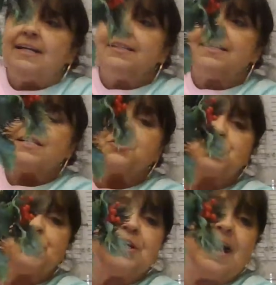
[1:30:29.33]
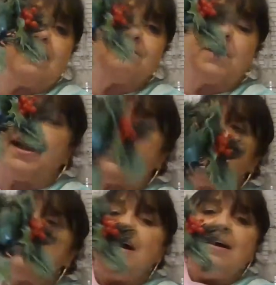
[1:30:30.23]
This should have
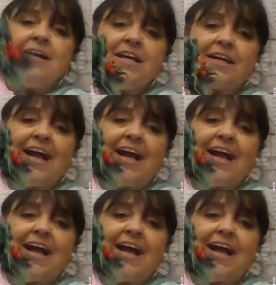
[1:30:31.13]
it could